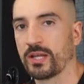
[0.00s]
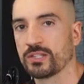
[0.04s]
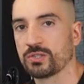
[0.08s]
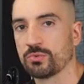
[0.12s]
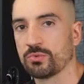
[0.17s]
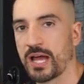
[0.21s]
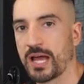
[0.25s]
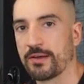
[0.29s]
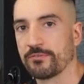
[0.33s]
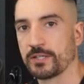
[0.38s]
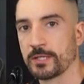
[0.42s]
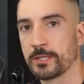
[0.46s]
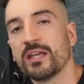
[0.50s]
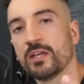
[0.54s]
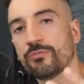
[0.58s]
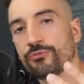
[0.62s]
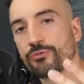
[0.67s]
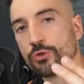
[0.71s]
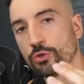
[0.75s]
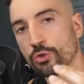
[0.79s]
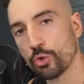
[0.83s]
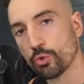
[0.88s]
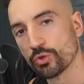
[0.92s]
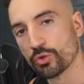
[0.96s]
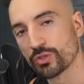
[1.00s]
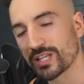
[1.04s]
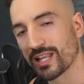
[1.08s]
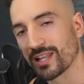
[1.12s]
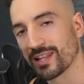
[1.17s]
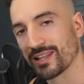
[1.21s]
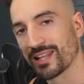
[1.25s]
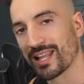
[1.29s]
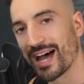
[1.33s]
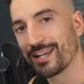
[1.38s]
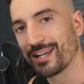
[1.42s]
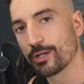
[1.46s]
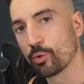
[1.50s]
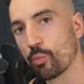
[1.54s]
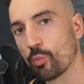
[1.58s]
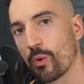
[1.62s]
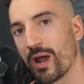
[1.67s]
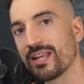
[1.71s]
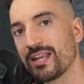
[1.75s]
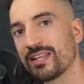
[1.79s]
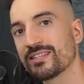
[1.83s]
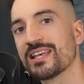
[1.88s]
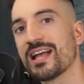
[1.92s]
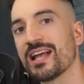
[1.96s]
too heavy. If you use lighter
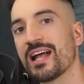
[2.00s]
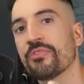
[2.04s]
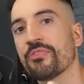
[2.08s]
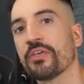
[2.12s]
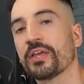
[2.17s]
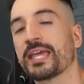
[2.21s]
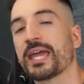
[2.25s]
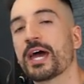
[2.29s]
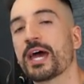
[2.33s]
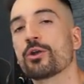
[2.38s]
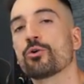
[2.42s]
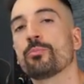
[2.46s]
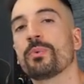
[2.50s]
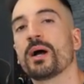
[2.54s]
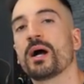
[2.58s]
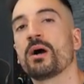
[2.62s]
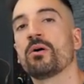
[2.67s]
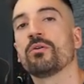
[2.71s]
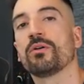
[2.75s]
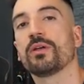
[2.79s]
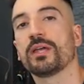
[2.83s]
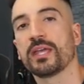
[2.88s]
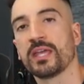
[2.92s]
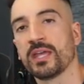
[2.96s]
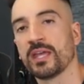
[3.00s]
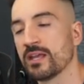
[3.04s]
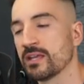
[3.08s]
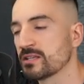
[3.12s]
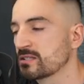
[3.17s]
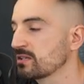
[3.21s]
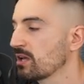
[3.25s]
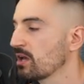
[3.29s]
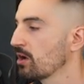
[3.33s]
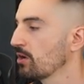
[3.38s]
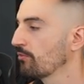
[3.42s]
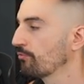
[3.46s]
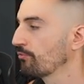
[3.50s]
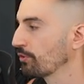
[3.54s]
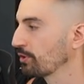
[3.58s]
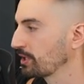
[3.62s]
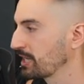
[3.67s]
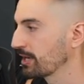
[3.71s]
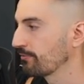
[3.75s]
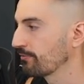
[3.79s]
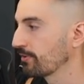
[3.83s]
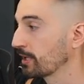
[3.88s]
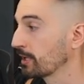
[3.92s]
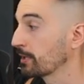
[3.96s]
weights, the kettlebell is
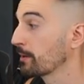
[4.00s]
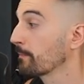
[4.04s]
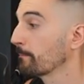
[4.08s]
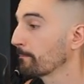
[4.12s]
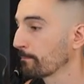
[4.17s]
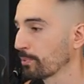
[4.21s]
forgiving.